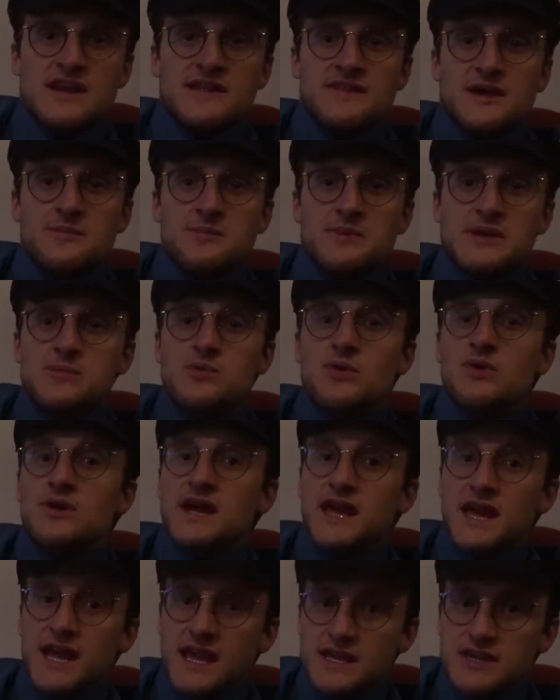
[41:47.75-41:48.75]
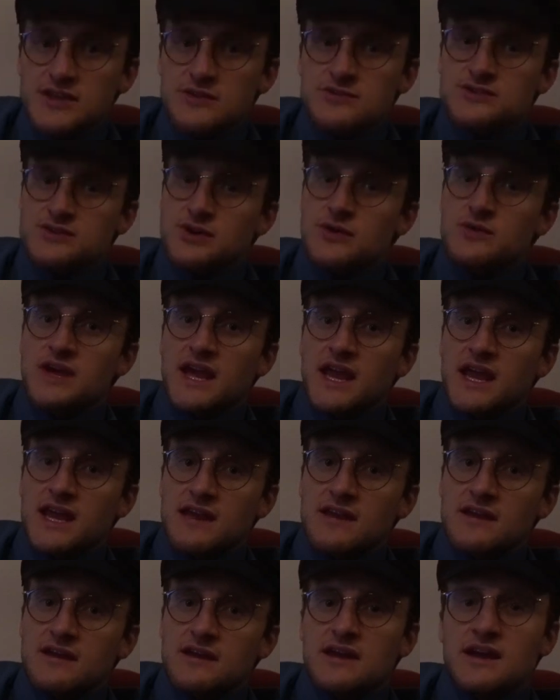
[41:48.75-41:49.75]
that people can use
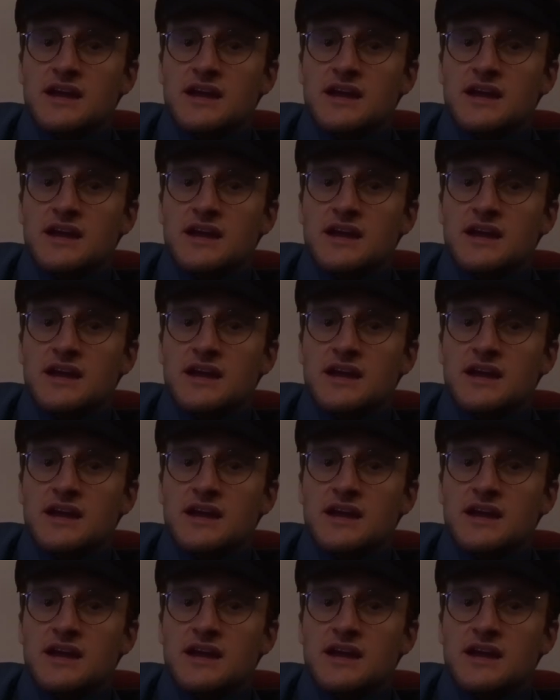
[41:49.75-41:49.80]
cocaine,